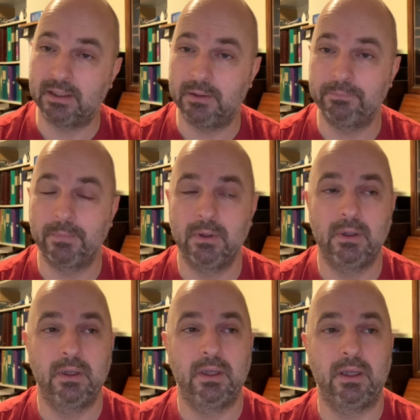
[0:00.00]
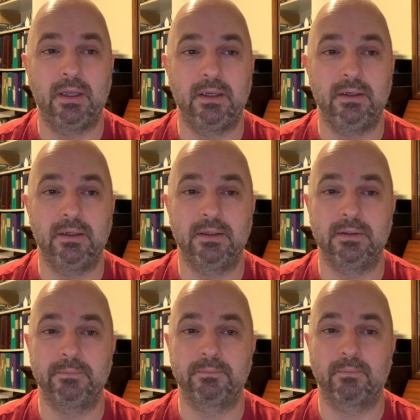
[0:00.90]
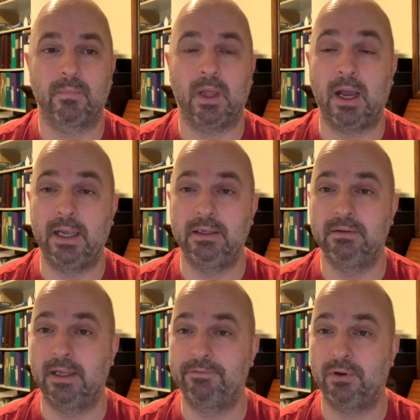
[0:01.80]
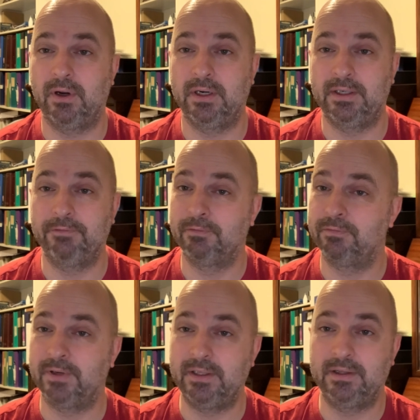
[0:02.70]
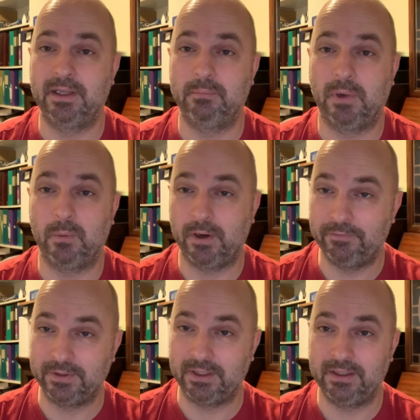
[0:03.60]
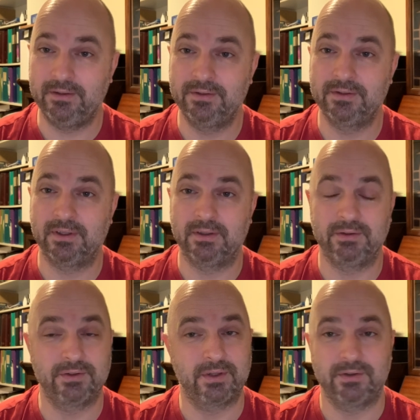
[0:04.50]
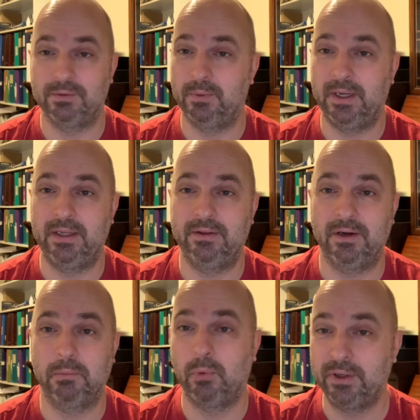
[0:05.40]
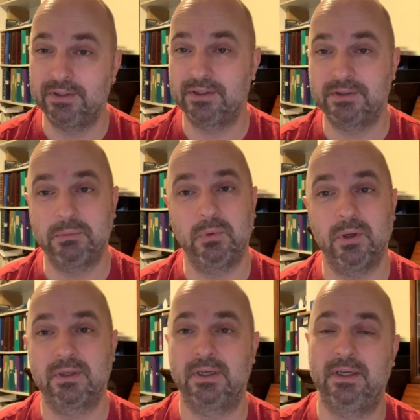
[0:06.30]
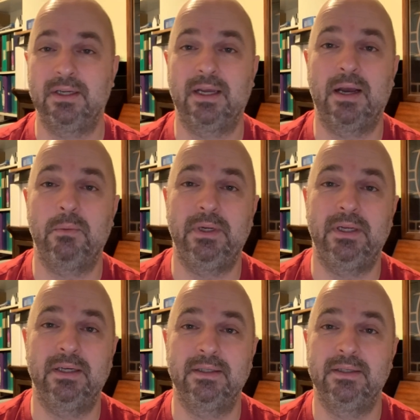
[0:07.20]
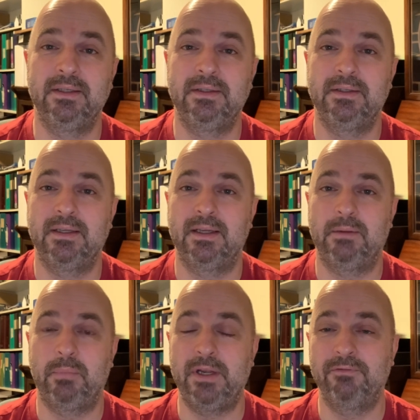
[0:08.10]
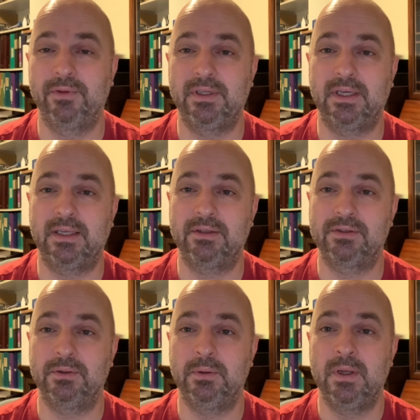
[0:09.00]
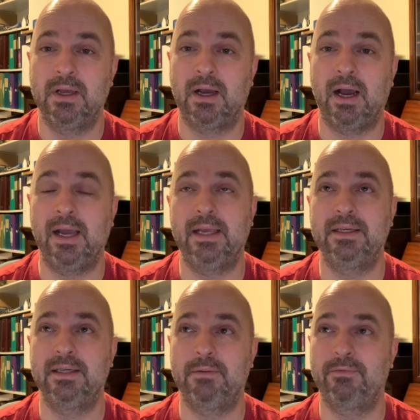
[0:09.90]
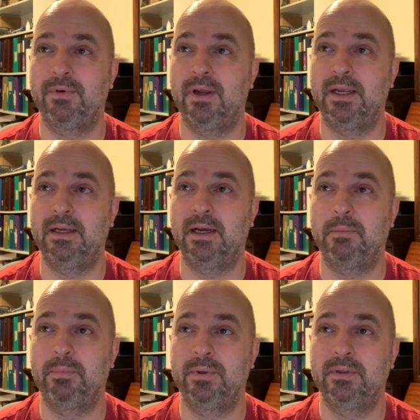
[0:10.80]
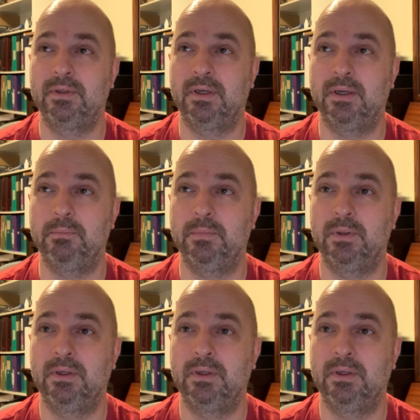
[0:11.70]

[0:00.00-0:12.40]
now, and uh, I left on a different flight than my wife and kids, uh, just because the way that our point system worked and uh, how we uh, paid for the tickets. So I ended up flying up um,